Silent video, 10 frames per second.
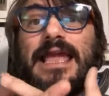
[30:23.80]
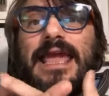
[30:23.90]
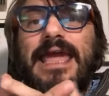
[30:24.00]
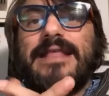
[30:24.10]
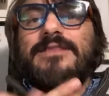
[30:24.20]

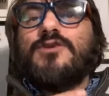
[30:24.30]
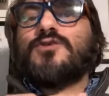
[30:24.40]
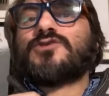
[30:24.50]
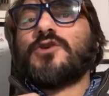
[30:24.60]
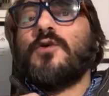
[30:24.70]
And you
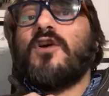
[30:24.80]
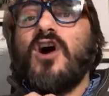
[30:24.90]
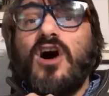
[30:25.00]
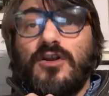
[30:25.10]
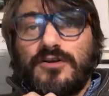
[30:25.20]
show
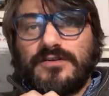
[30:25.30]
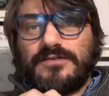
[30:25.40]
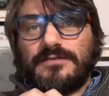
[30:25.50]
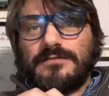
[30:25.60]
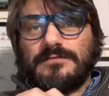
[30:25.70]

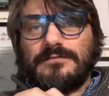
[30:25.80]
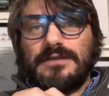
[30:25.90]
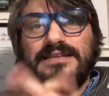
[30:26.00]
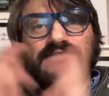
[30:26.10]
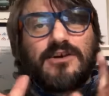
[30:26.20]
colors.
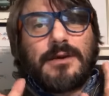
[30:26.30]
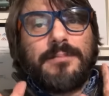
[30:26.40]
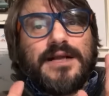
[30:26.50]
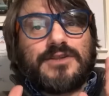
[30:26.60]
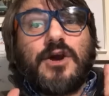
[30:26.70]
Let's talk
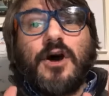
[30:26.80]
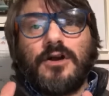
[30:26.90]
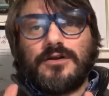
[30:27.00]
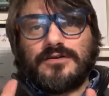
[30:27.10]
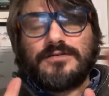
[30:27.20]
about
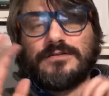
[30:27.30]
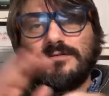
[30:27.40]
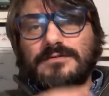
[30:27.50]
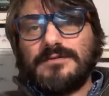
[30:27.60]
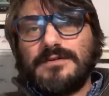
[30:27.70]
colors
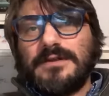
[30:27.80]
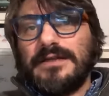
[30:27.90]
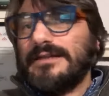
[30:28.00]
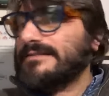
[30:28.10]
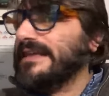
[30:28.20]

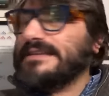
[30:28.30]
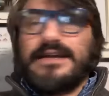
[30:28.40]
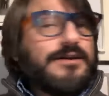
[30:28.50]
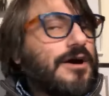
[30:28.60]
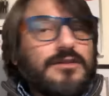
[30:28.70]
that are
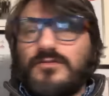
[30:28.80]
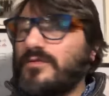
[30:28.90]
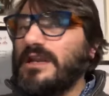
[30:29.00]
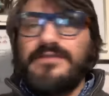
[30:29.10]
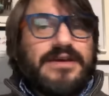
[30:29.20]
not
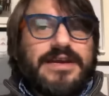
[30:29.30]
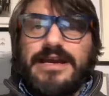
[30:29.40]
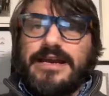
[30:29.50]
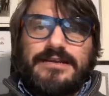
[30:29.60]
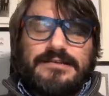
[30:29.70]
really very
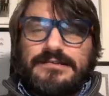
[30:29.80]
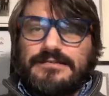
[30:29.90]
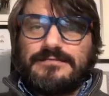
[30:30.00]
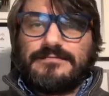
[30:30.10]
nice.